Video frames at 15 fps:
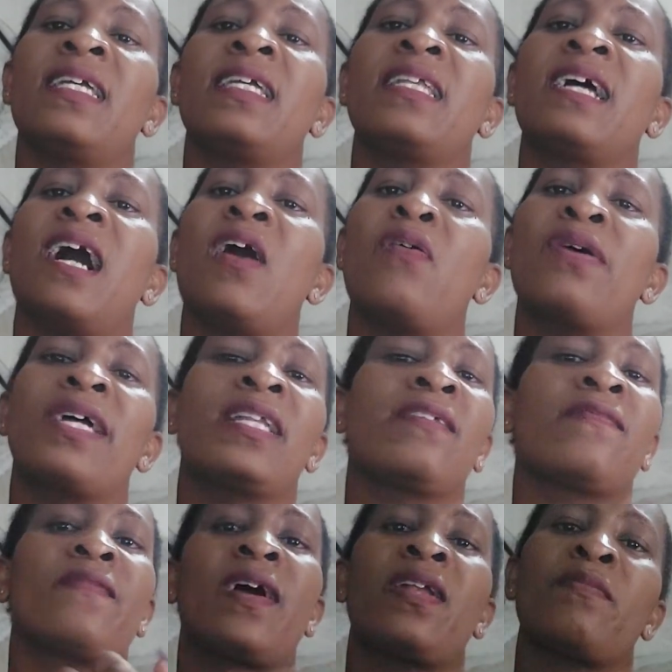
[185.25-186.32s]
in how
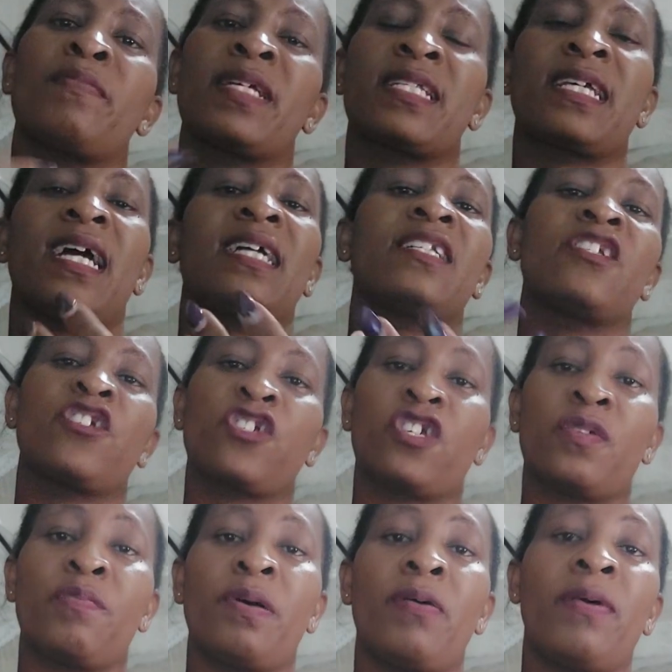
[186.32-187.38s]
environment can
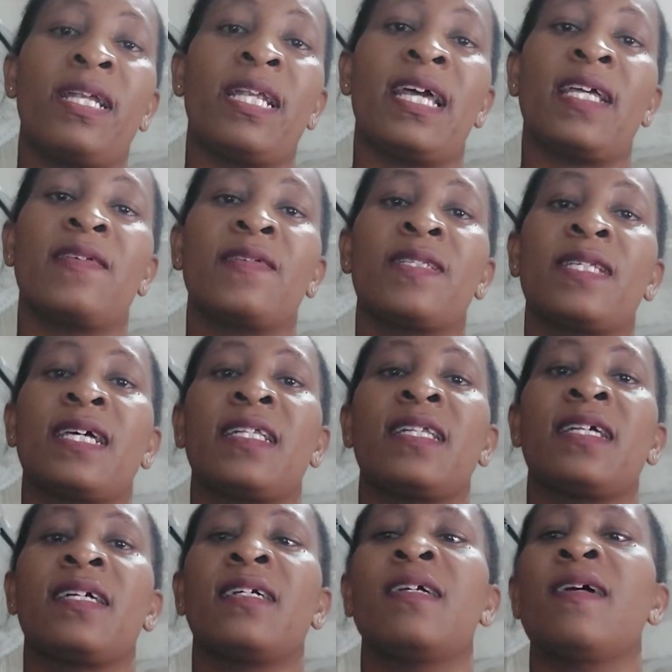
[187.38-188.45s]
shape our lives, and